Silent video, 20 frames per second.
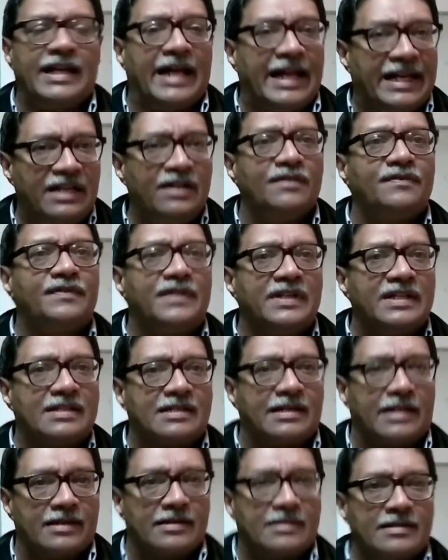any of these
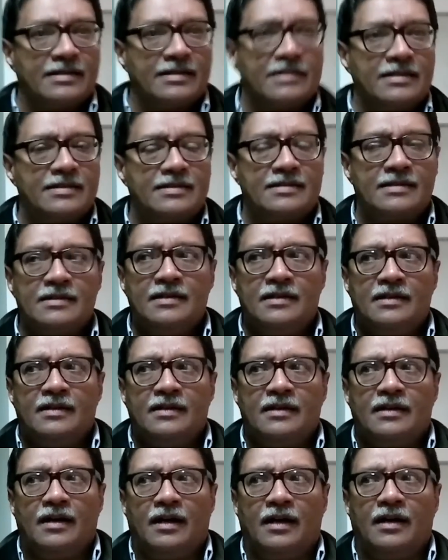cases,
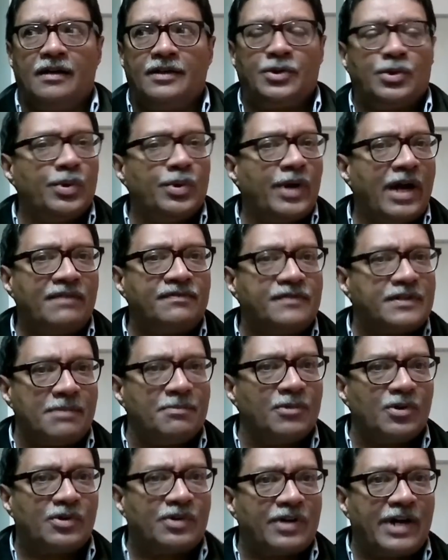you have
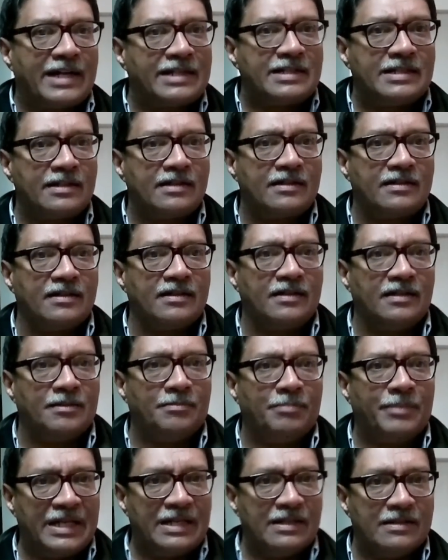democratic
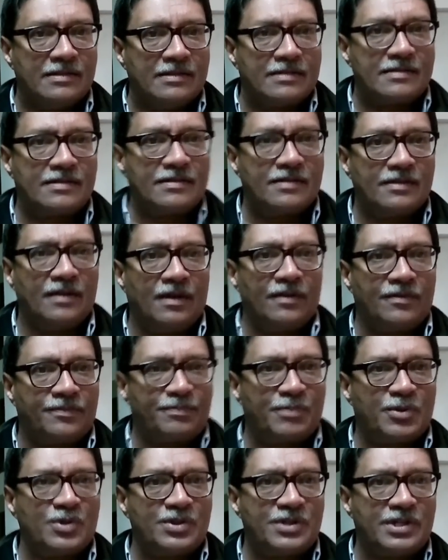means of
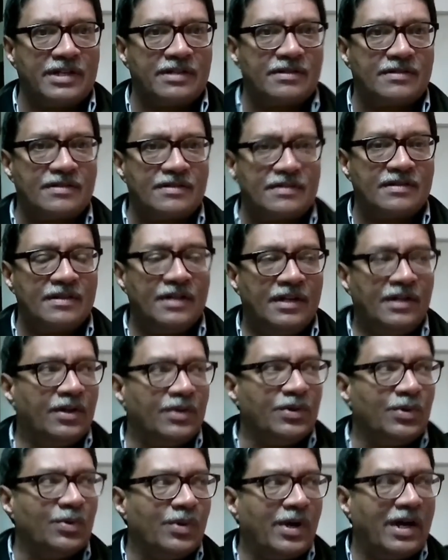protest.
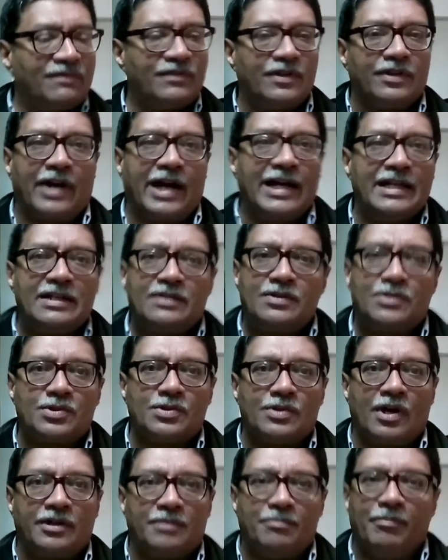You have the right to
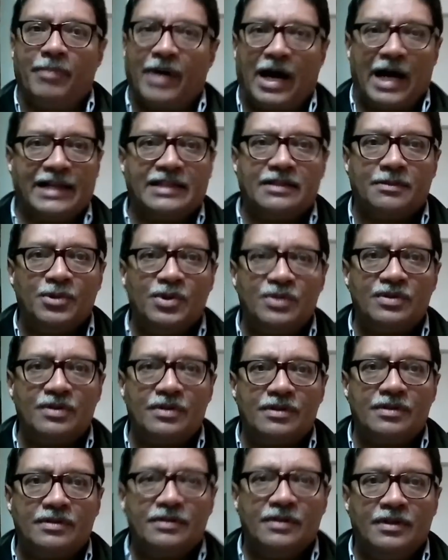not buy the book.
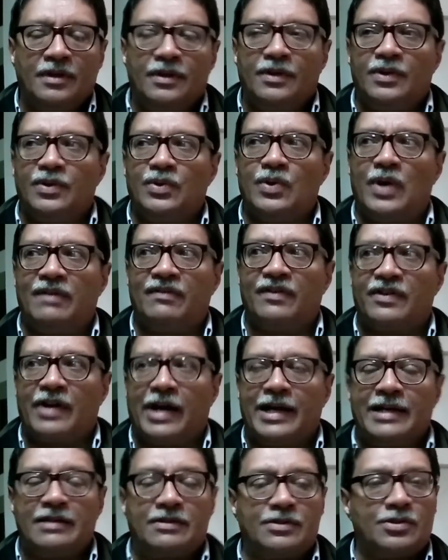You have a
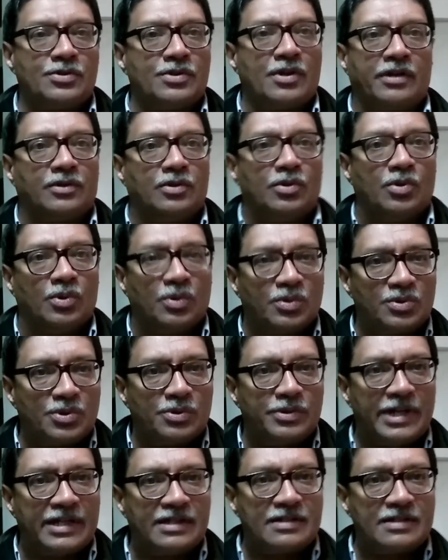right to not go to
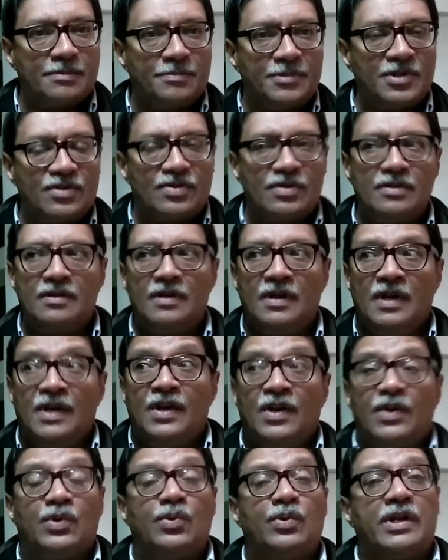an exhibition.
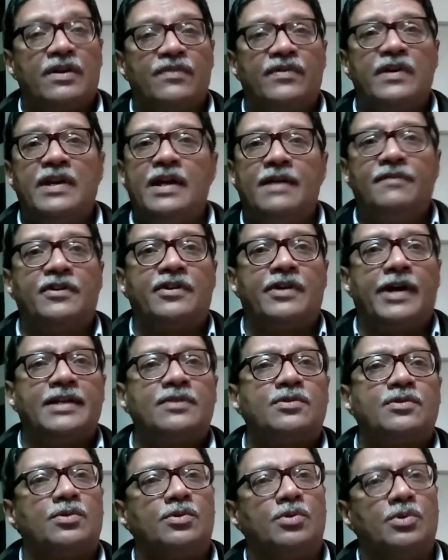You even have a right
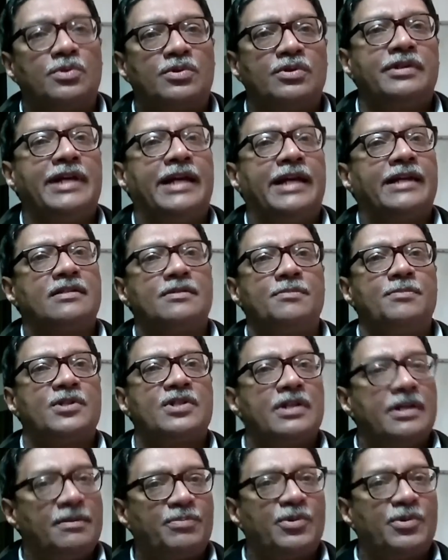to go to the
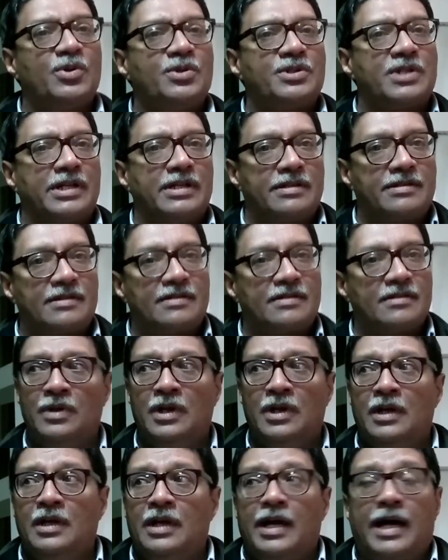exhibition and protest,
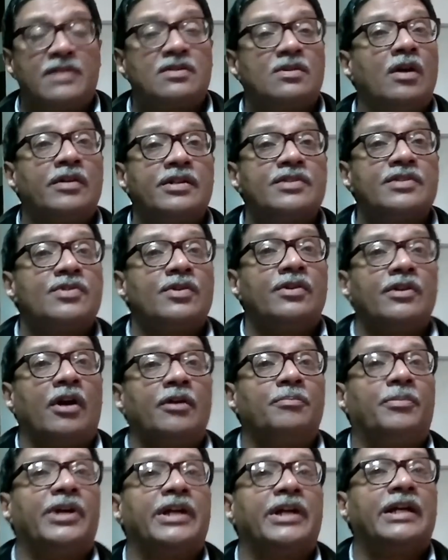as long as you're
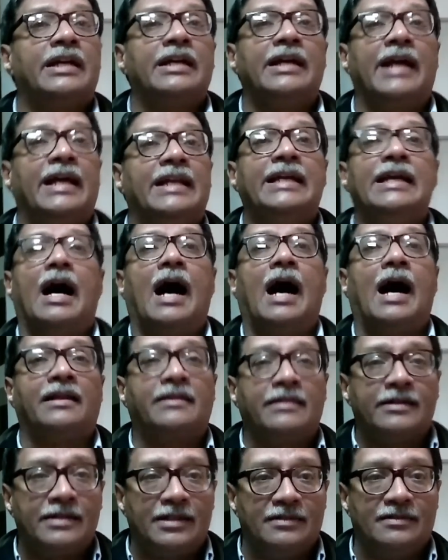not breaking any
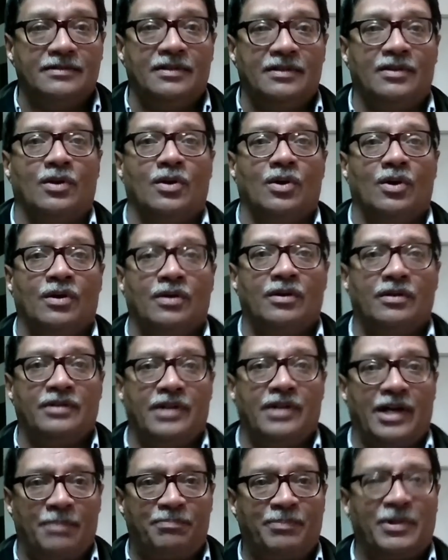other law
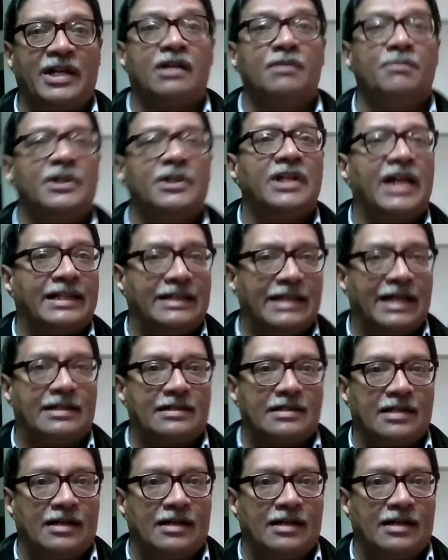applicable at that